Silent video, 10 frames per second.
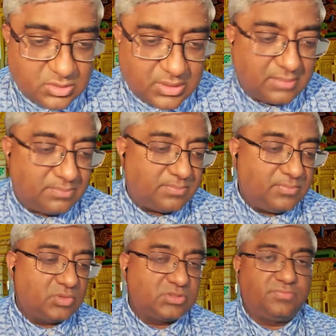Okay,
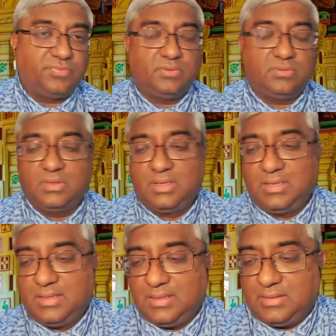those of you
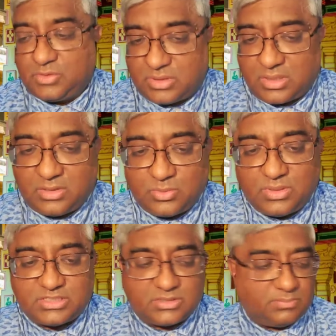should write to
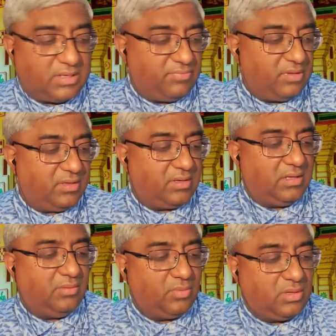us, but we
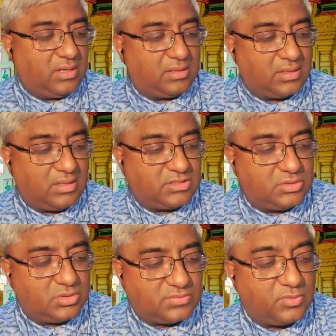really would encourage
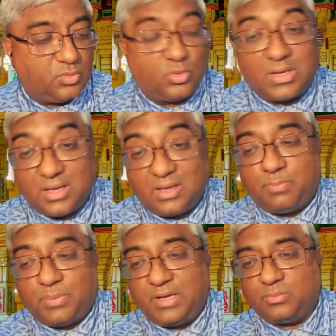those of you who
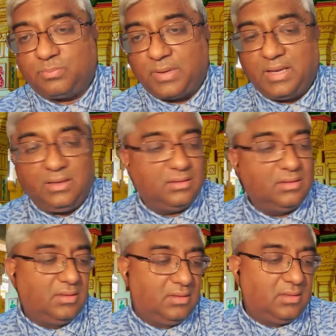can pay to pay.
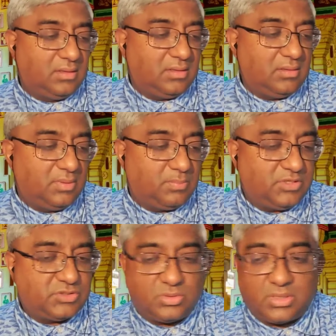But
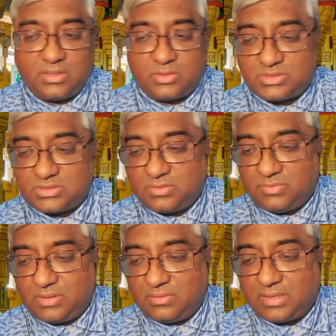please do write to us and
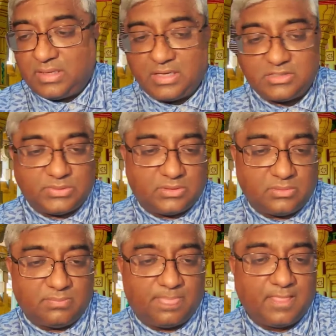we'll engage with
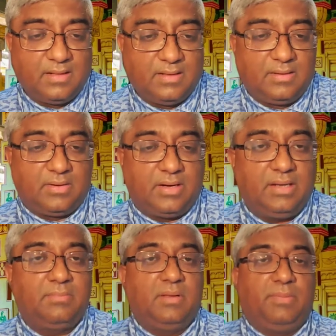you. All
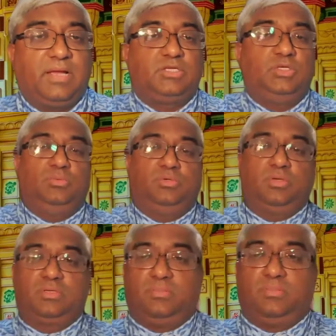right, back to you,
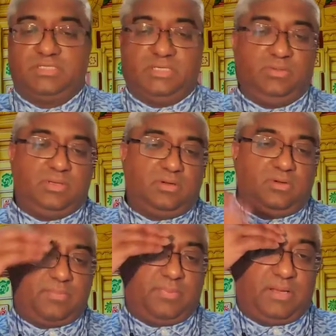Dr. Bakchi. You can
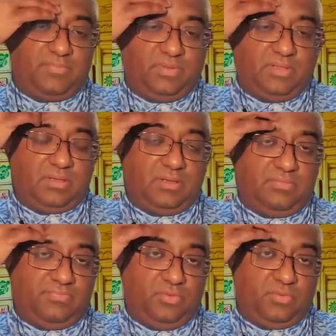wrap it up with a
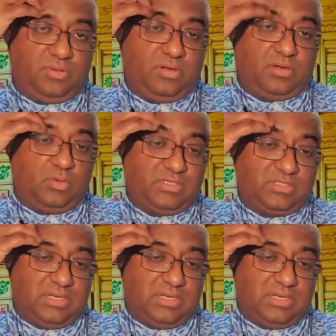few concluding slides.